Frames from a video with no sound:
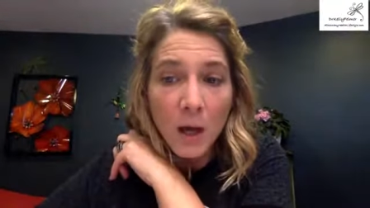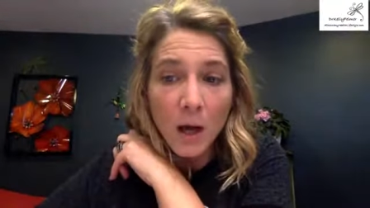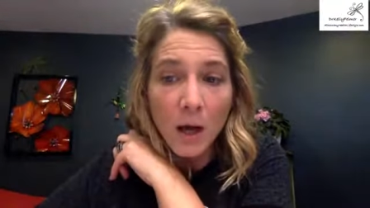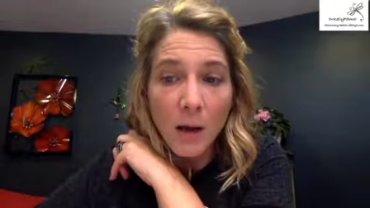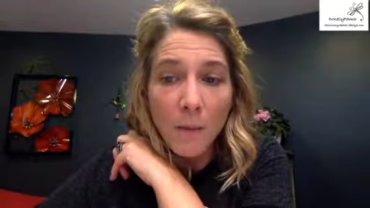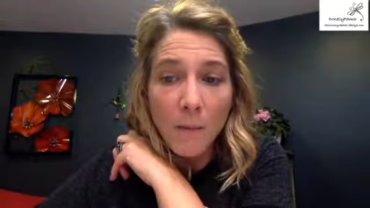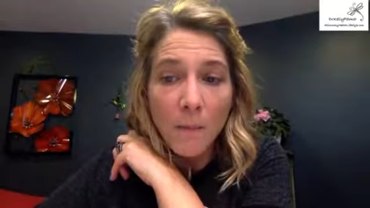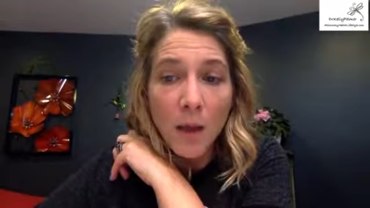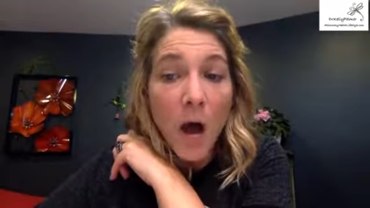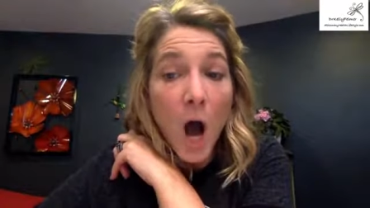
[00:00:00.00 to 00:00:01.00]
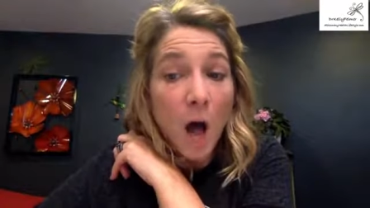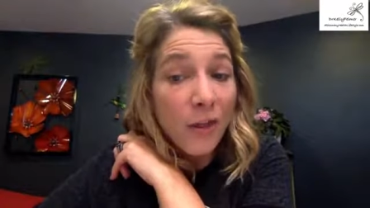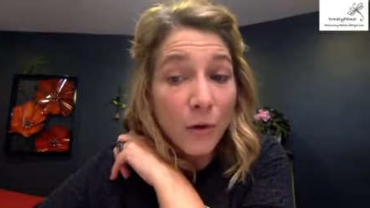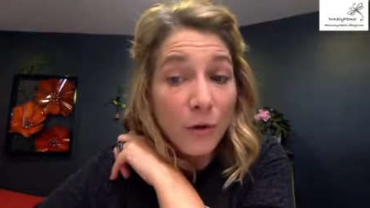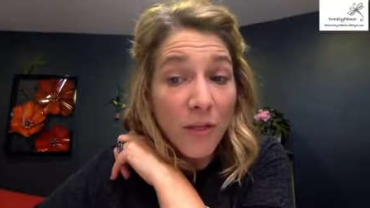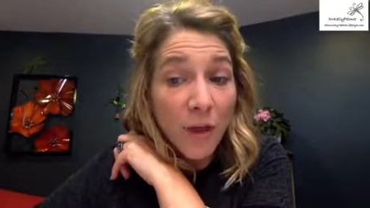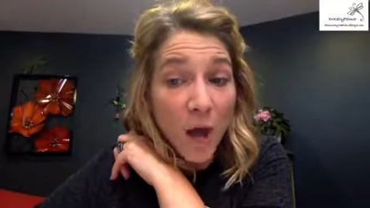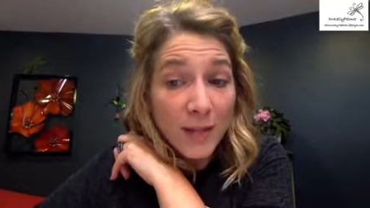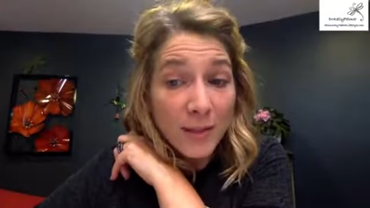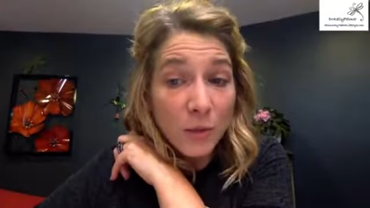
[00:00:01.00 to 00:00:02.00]
Um, other
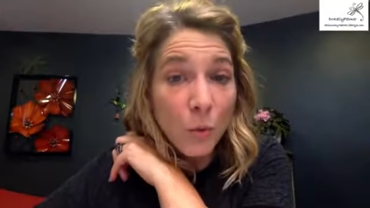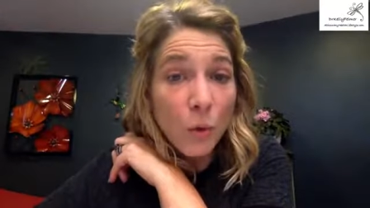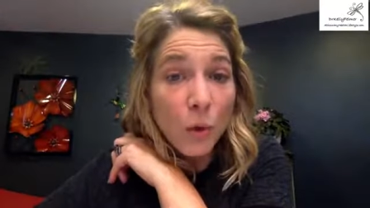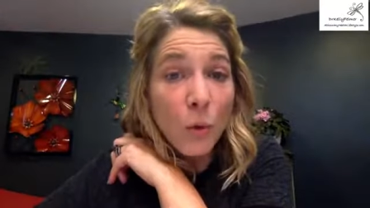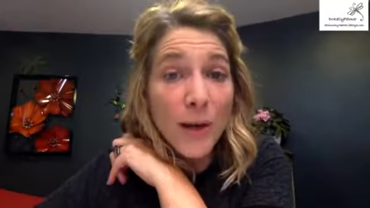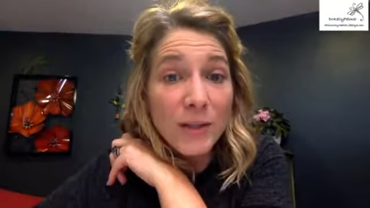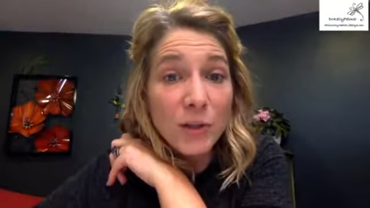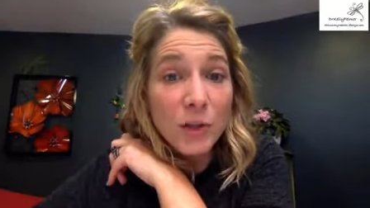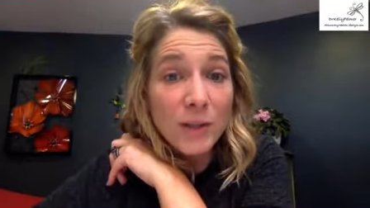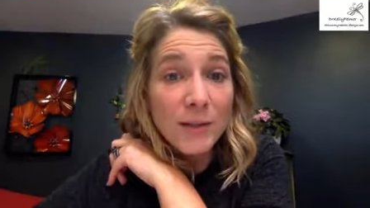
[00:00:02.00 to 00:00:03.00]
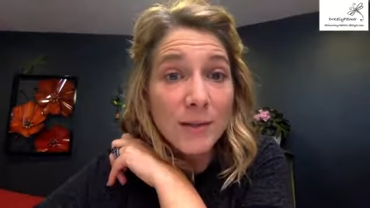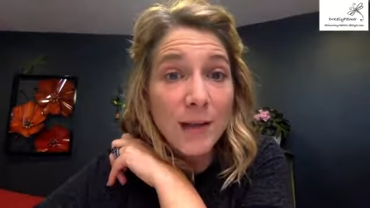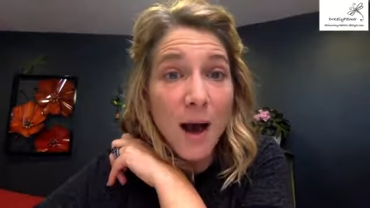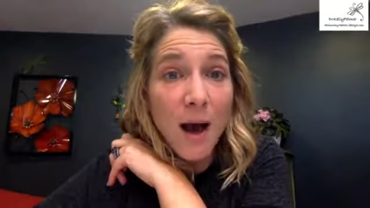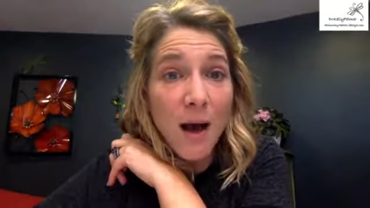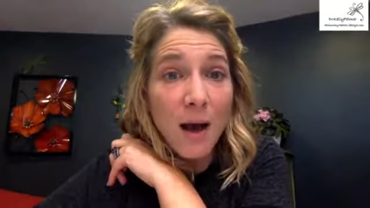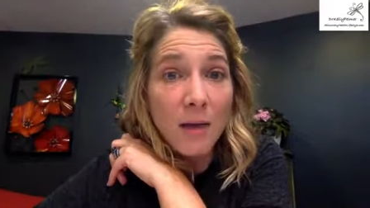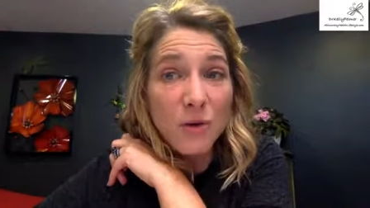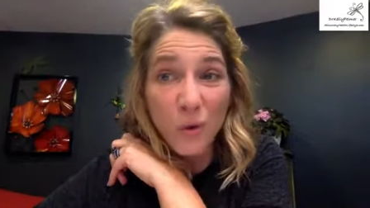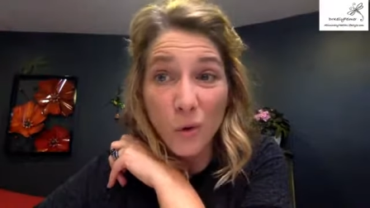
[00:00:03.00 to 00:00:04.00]
thoughts or questions
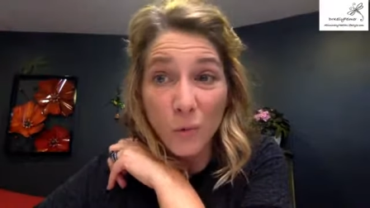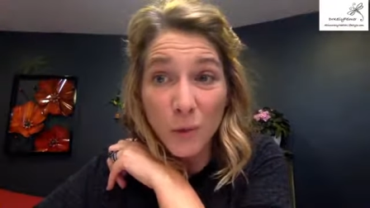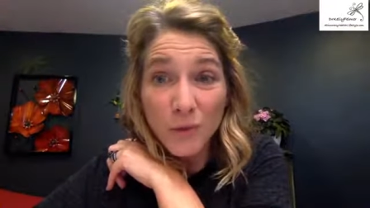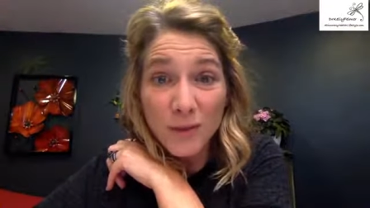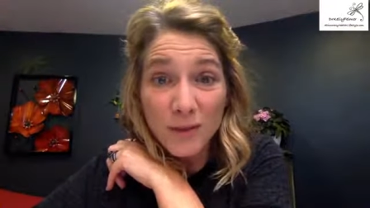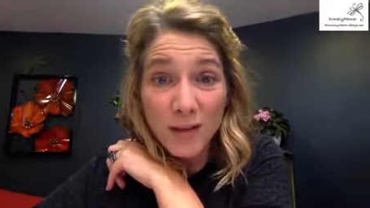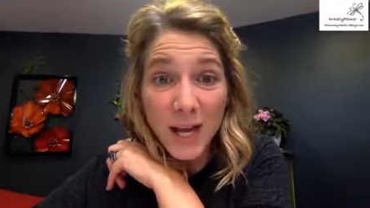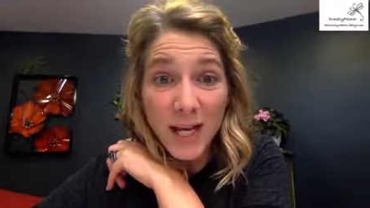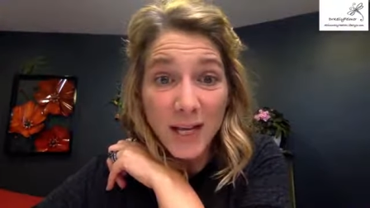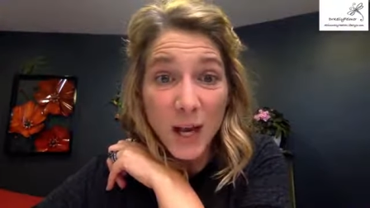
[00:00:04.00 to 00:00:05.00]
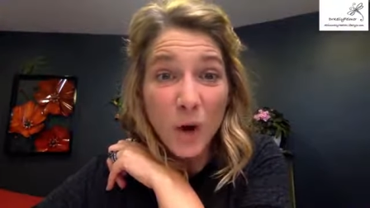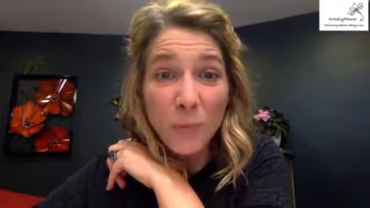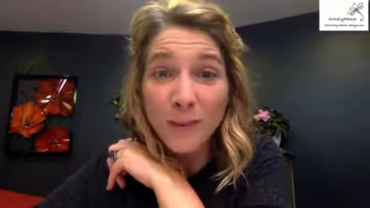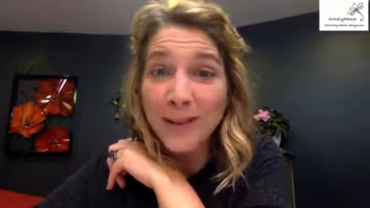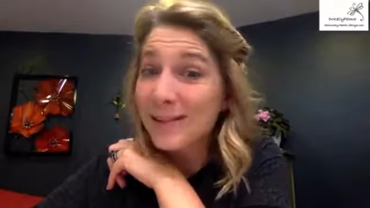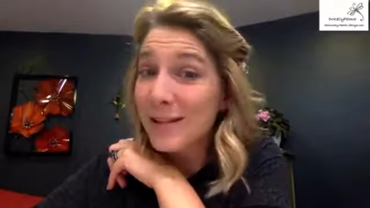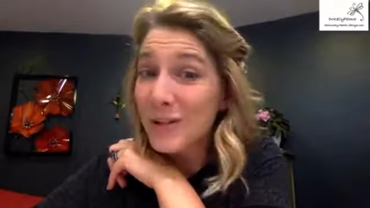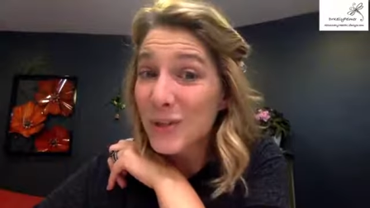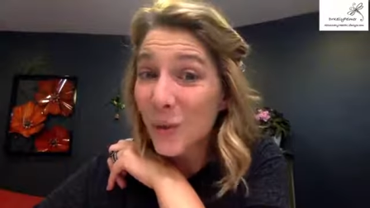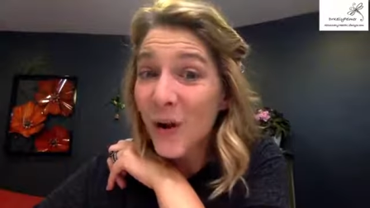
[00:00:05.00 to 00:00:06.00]
on your hormones tonight? I hope you liked the
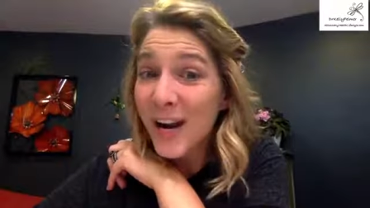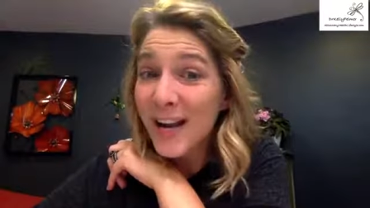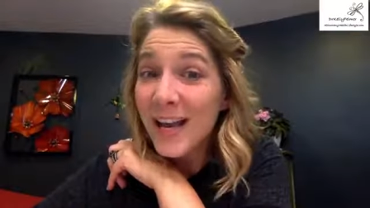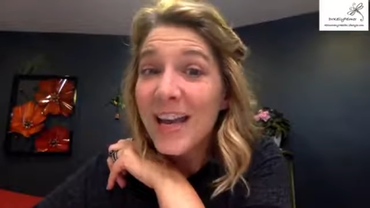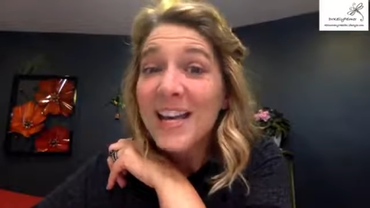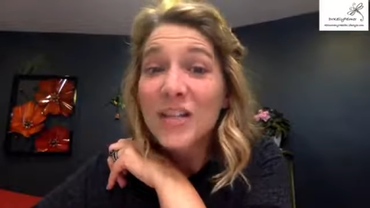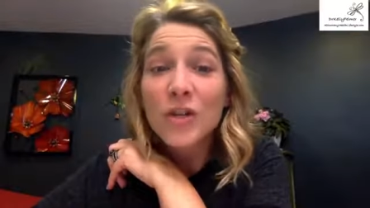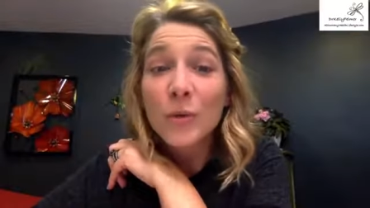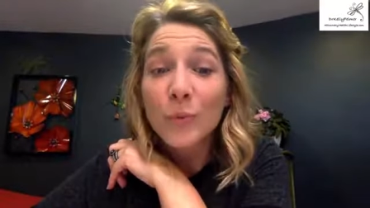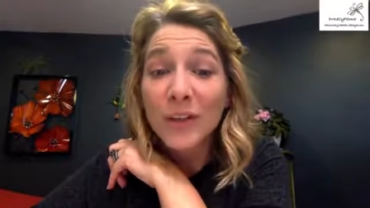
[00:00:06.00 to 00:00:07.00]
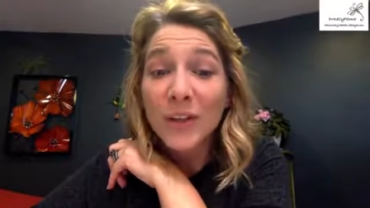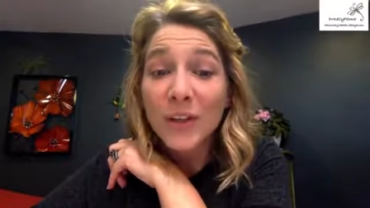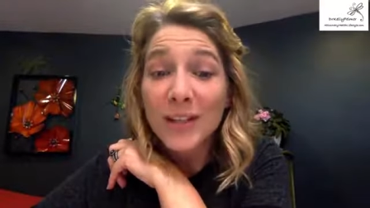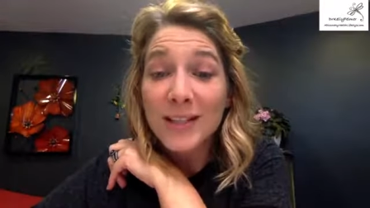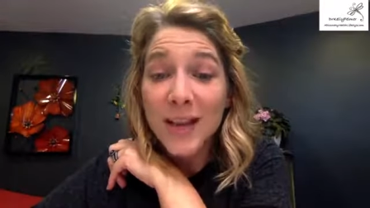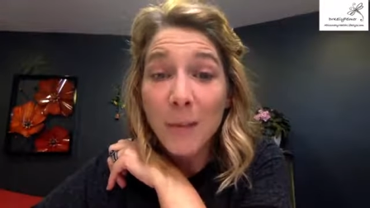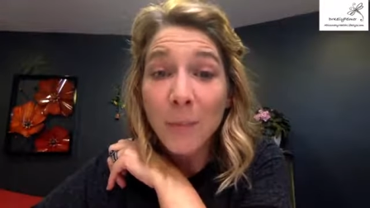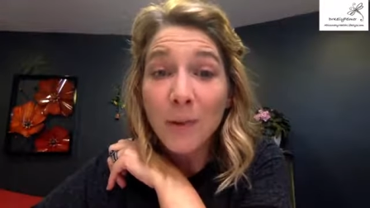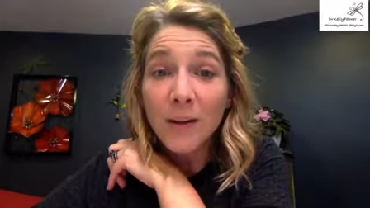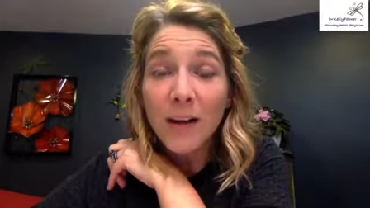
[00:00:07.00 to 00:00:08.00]
story. She's a really good
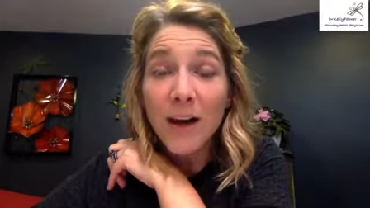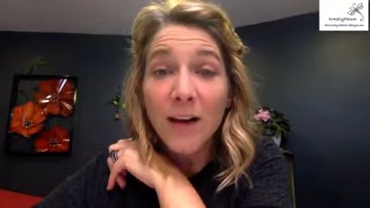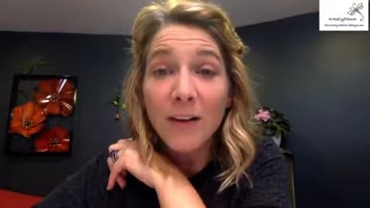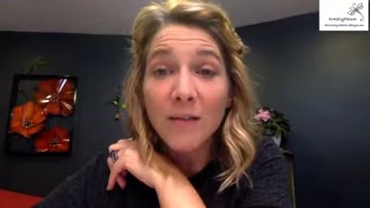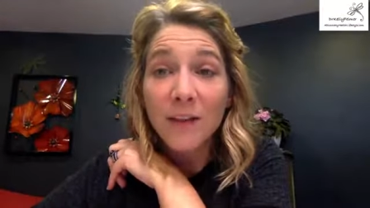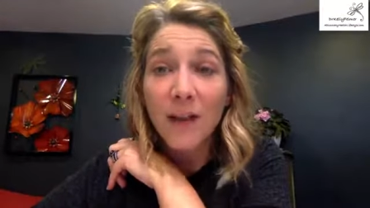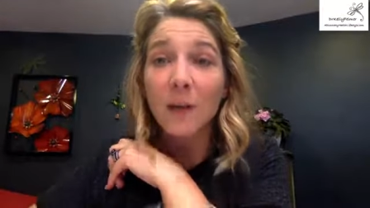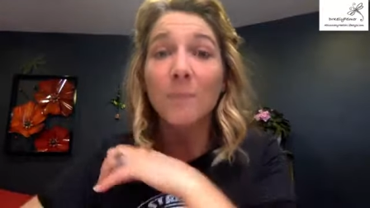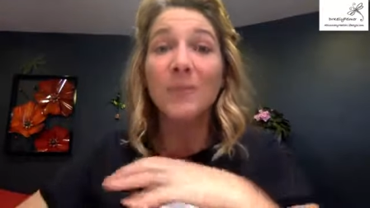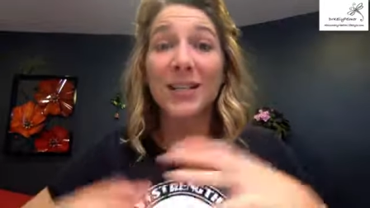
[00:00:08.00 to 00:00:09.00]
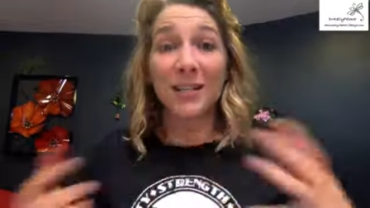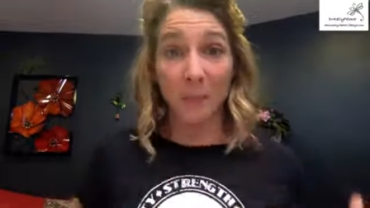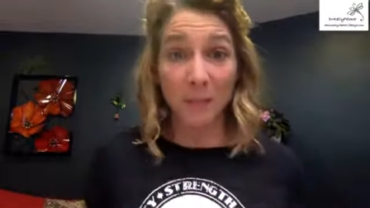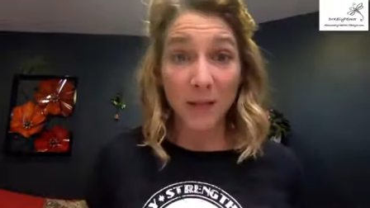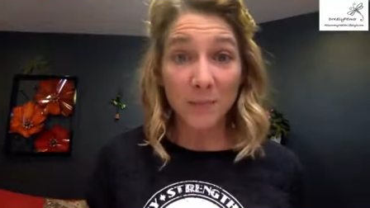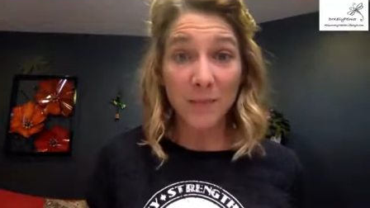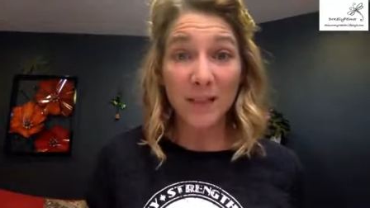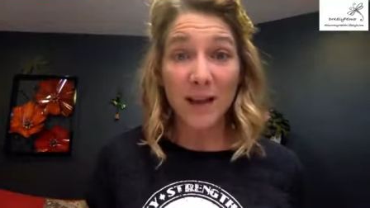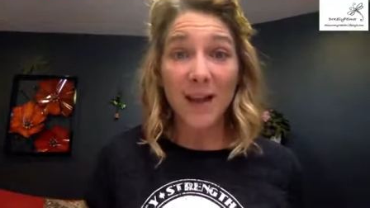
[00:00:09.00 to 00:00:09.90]
example of um, the symptoms